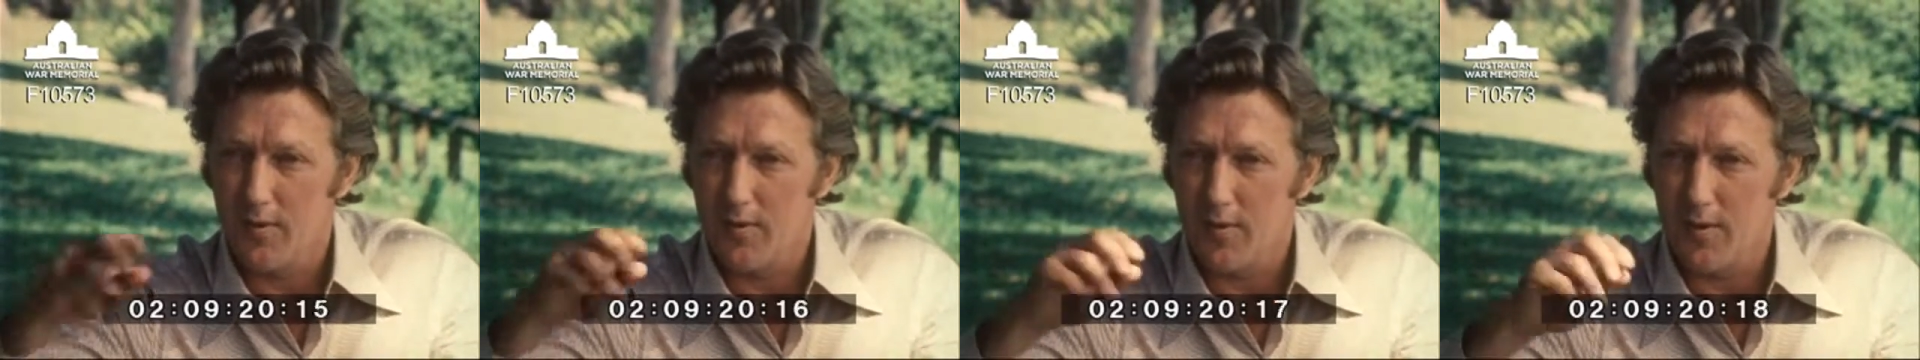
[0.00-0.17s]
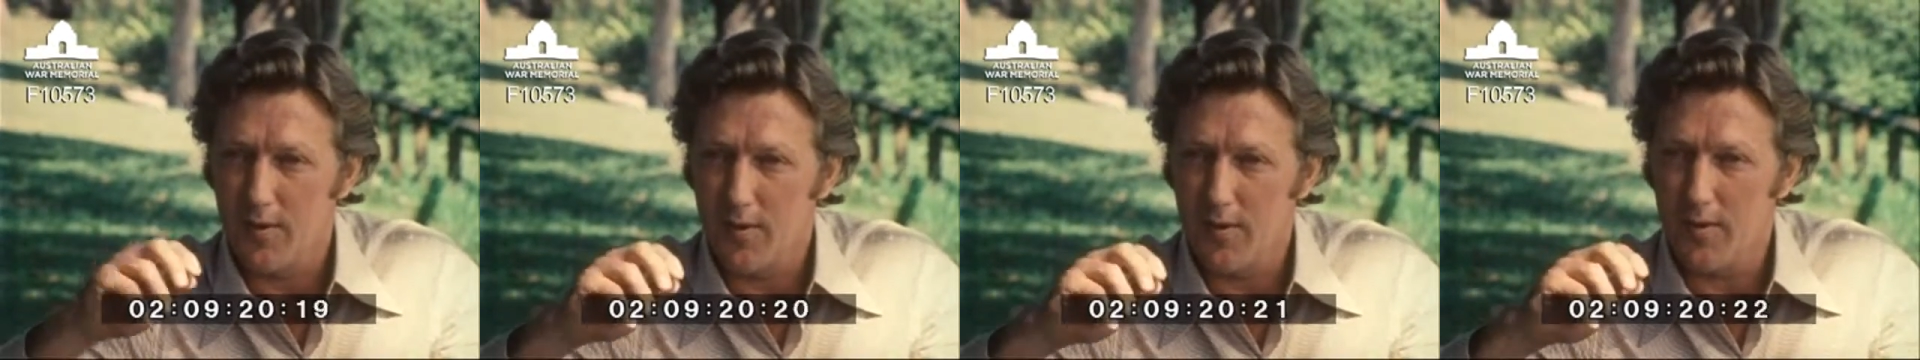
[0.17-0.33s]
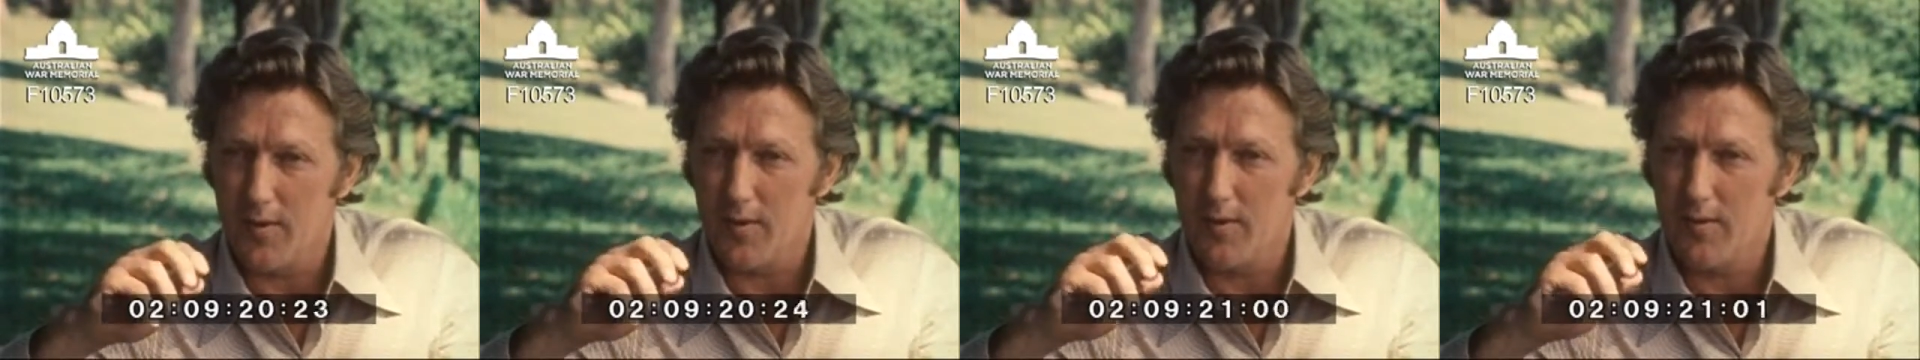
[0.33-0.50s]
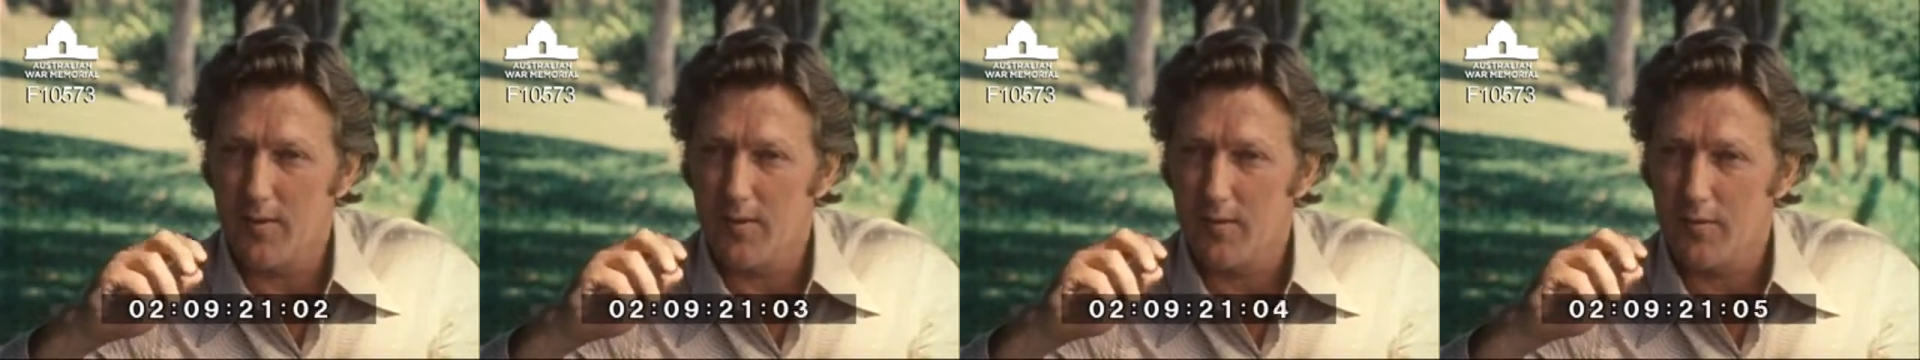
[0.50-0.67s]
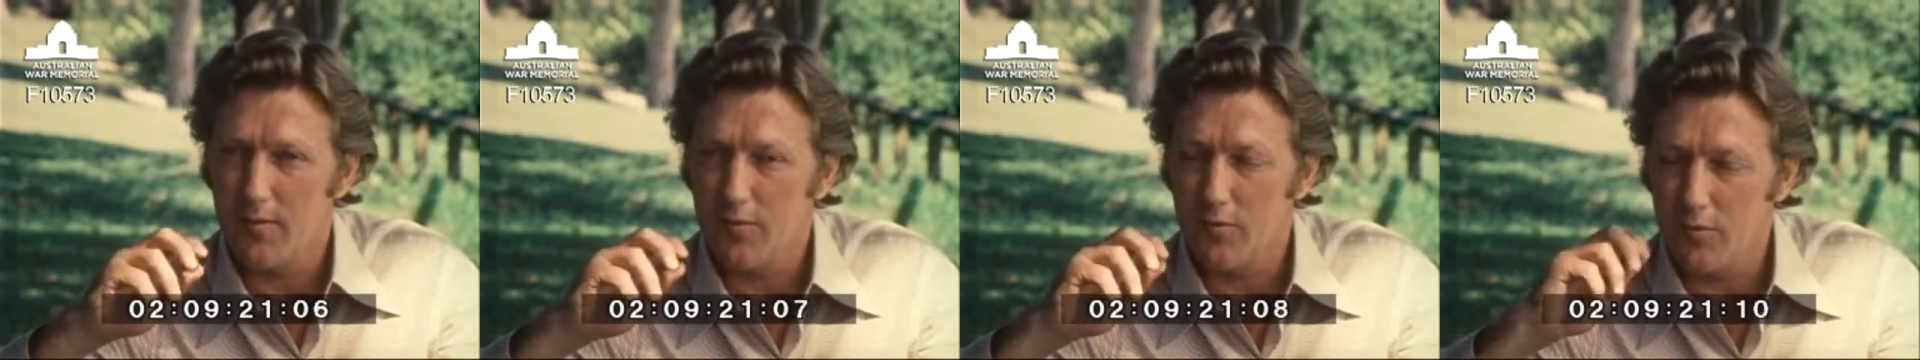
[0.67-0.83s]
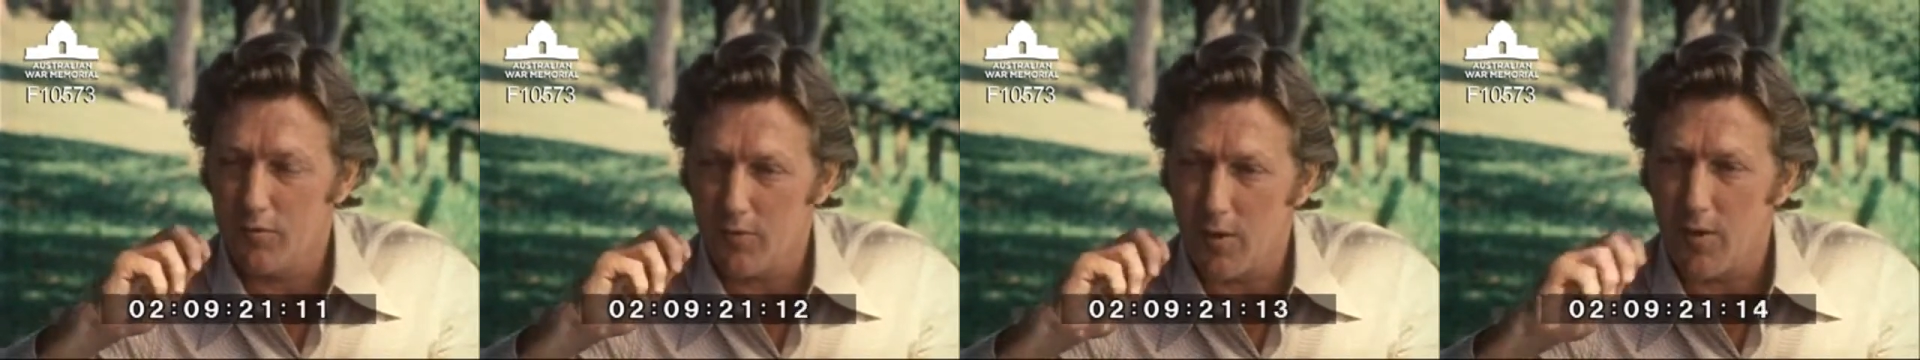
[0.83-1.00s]
the
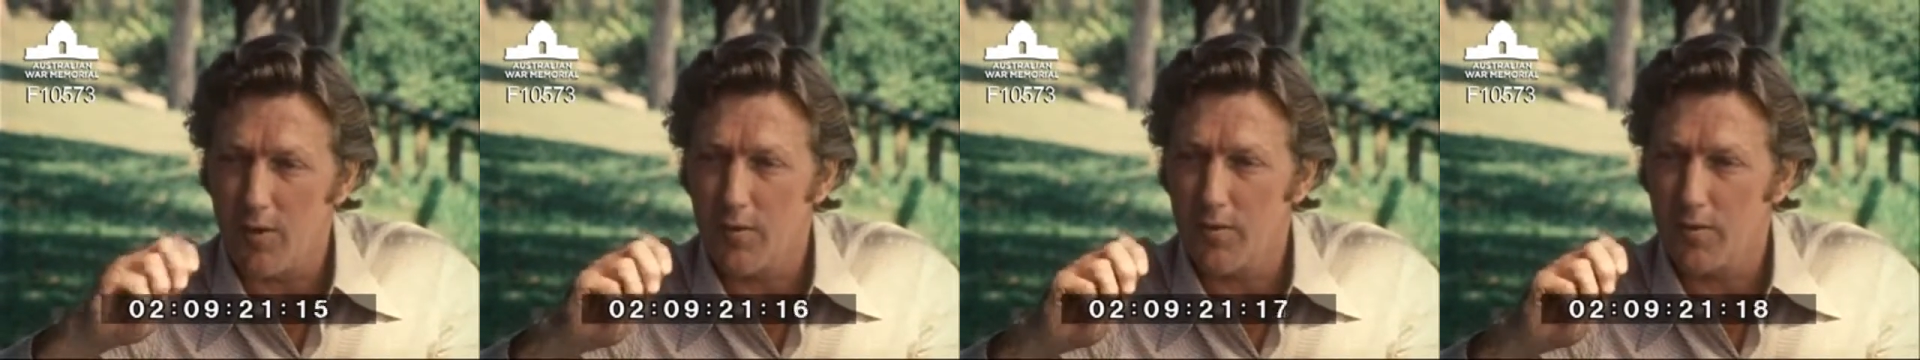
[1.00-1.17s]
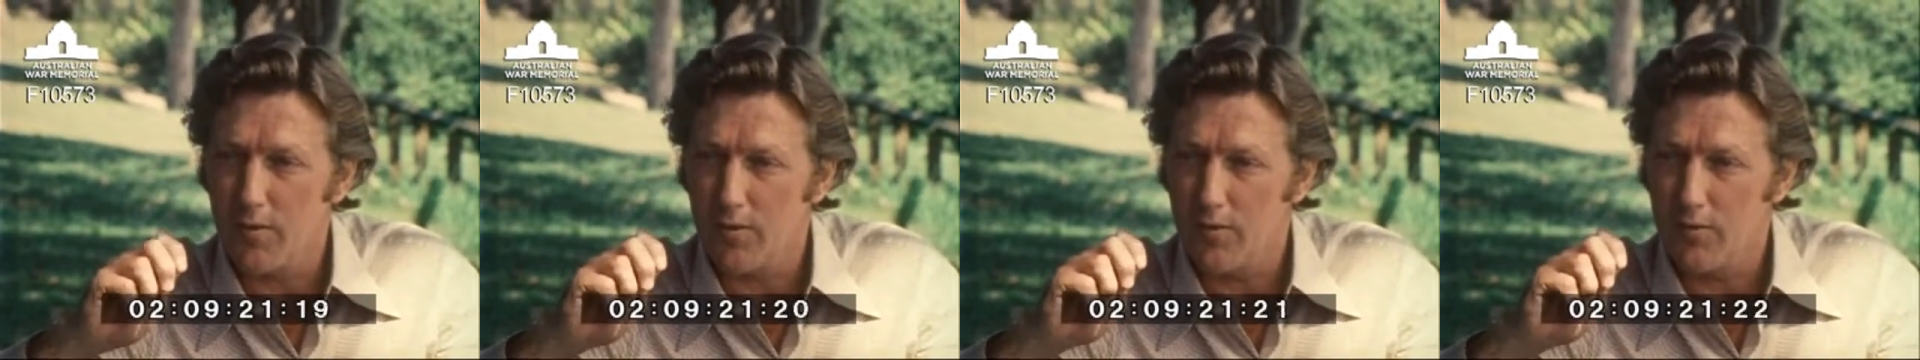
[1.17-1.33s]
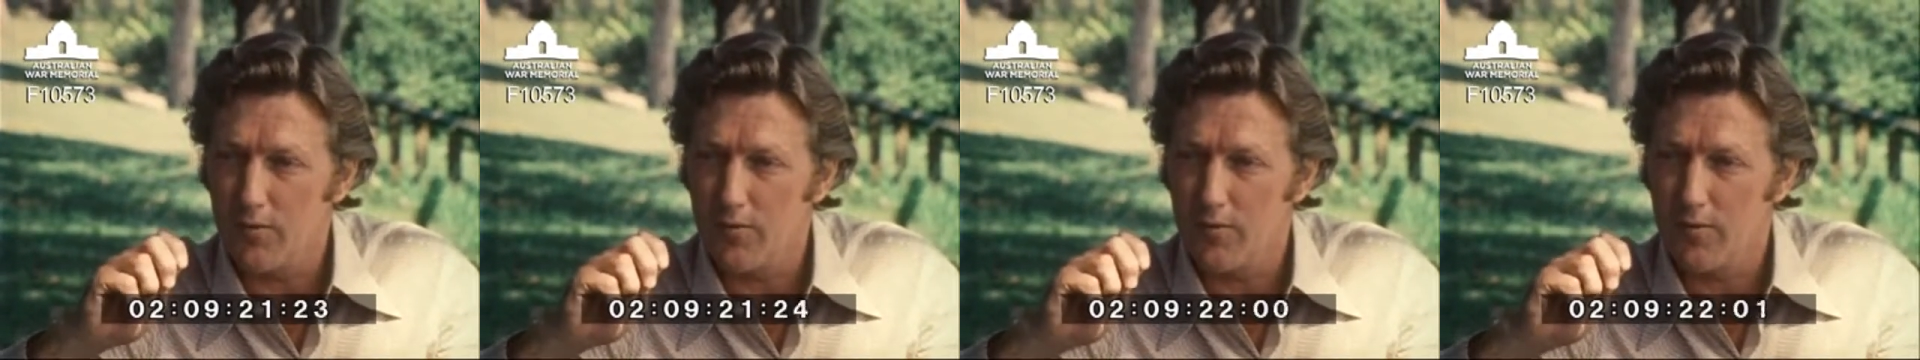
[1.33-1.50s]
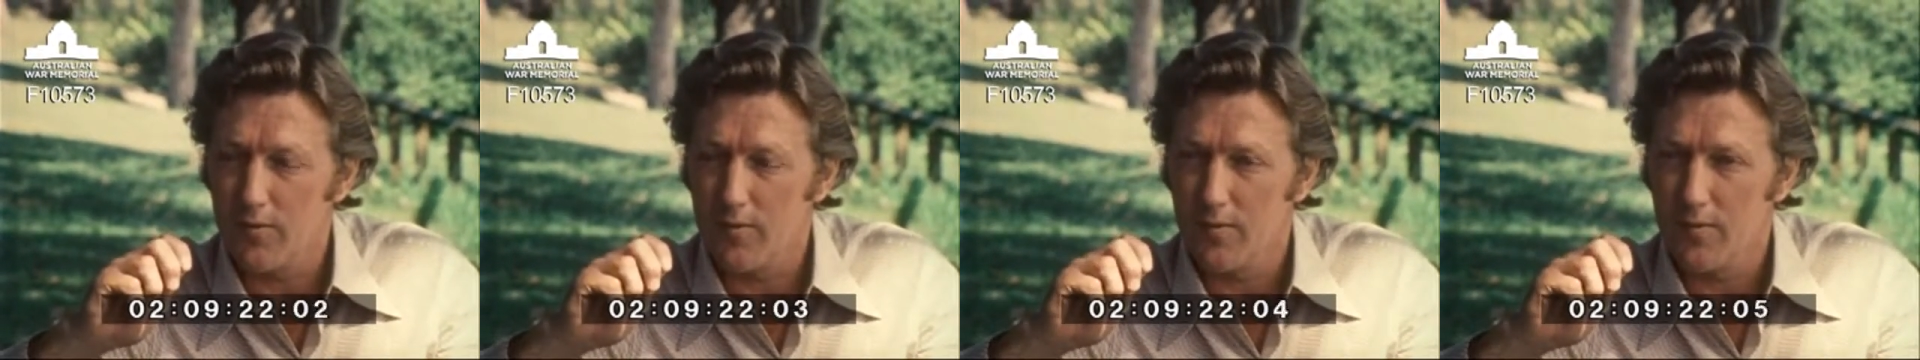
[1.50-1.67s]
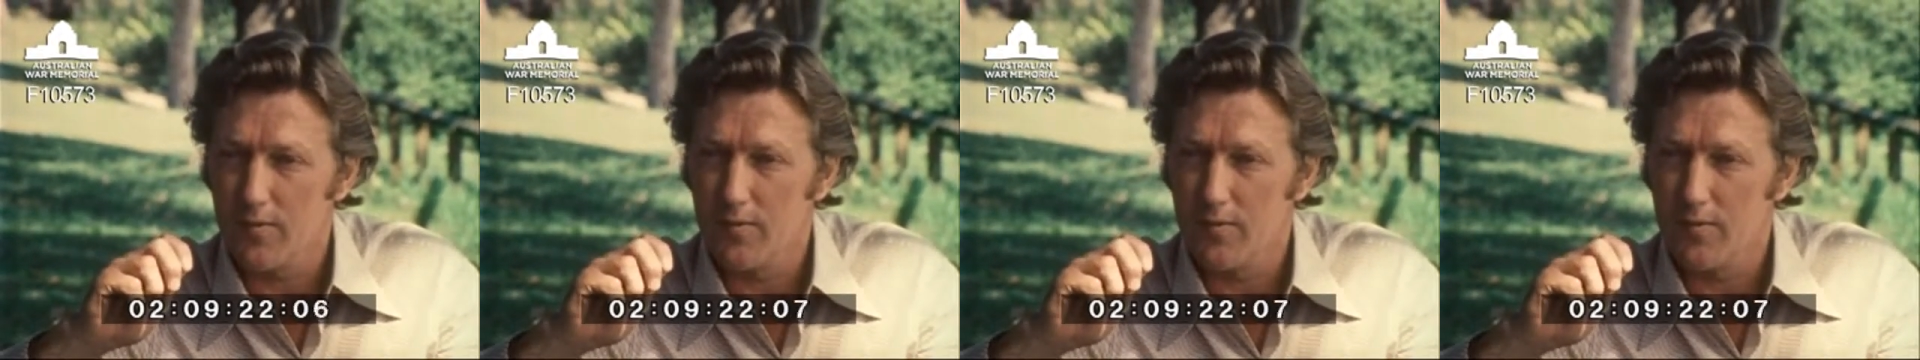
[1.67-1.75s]
strongest